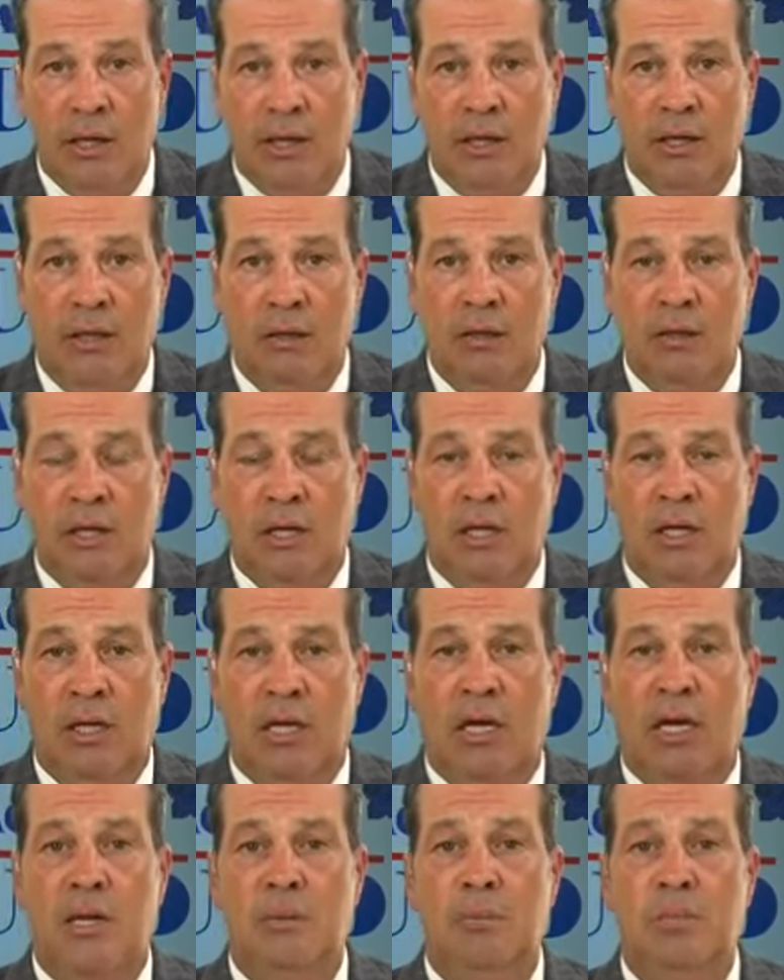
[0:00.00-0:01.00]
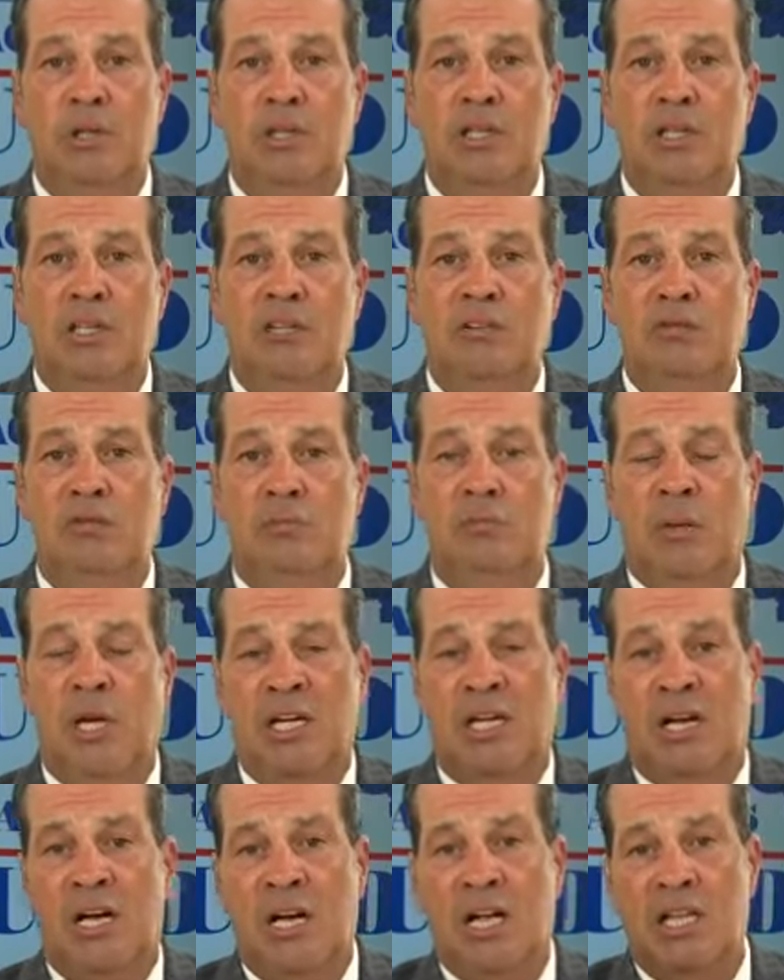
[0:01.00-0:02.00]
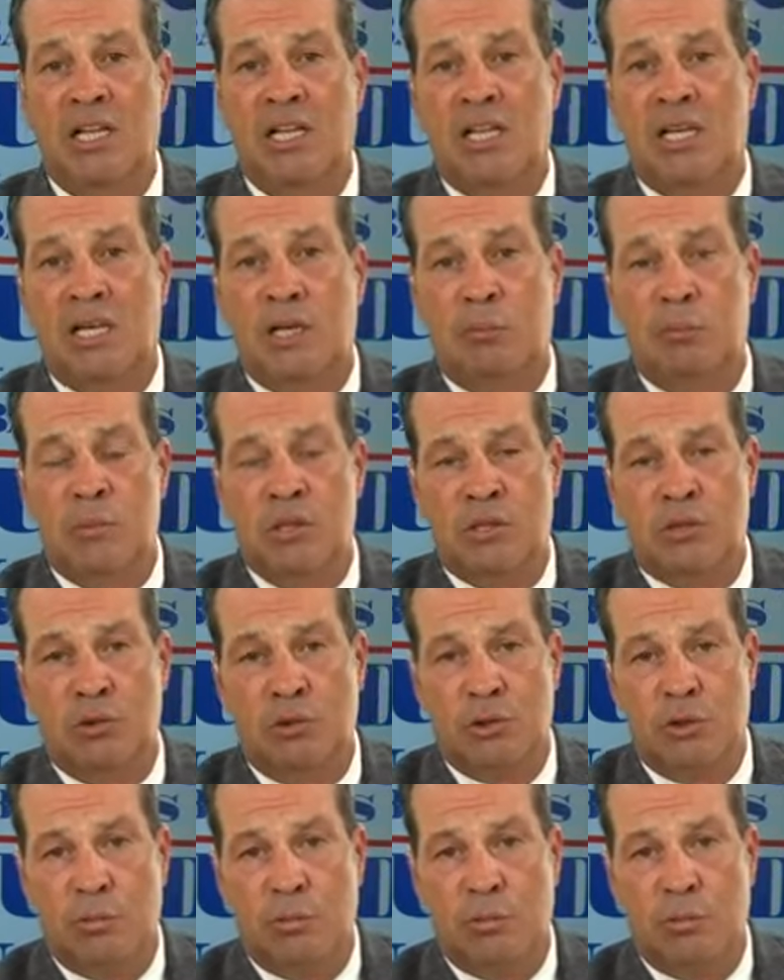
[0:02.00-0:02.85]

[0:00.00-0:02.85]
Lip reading: And I believe my colleague, Mr.